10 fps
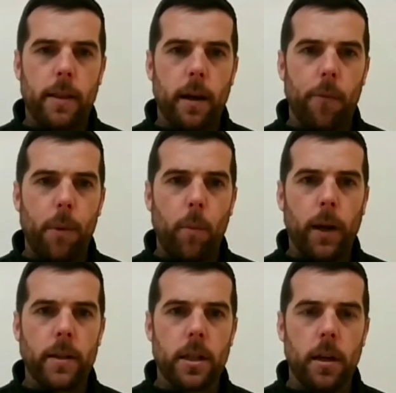that I've been
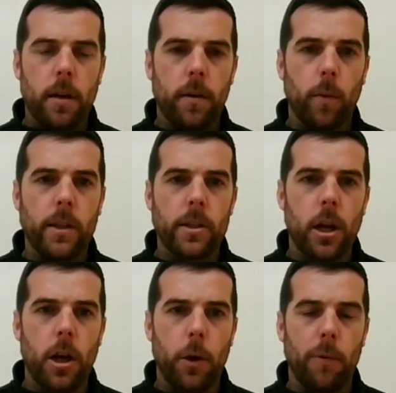willing to
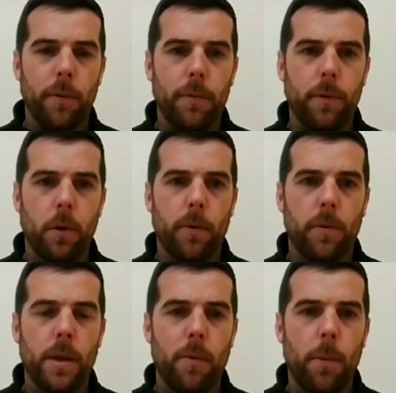learn off
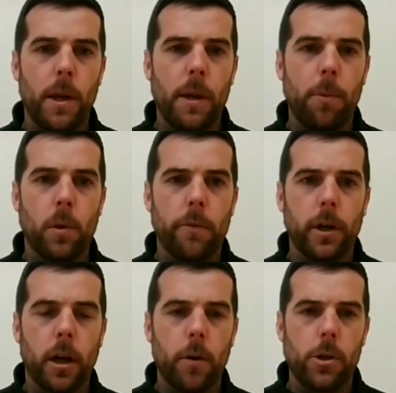of different people,
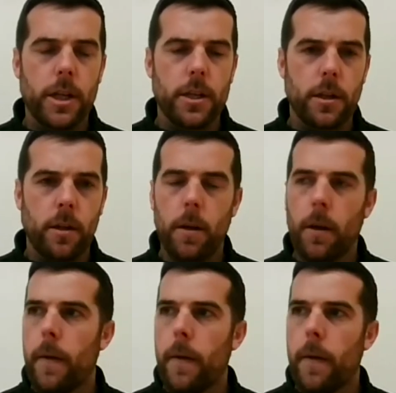different coaches, and